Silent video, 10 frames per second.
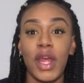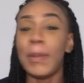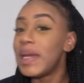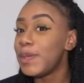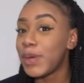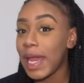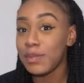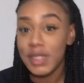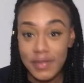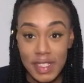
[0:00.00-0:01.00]
When people
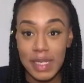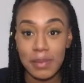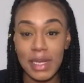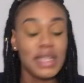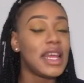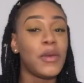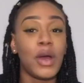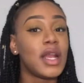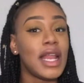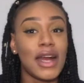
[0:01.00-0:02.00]
came to visit me, they
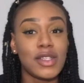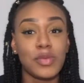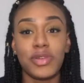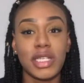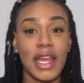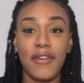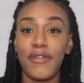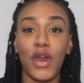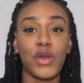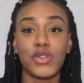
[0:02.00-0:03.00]
weren't allowed to bring their
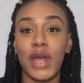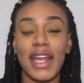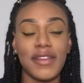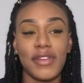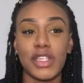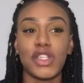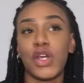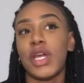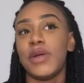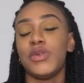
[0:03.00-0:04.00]
phones or anything, so
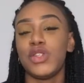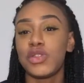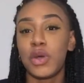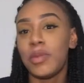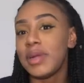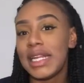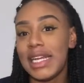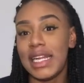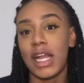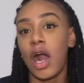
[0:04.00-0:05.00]
it was just
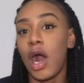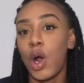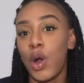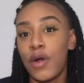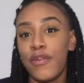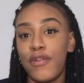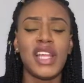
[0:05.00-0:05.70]
completely cut off.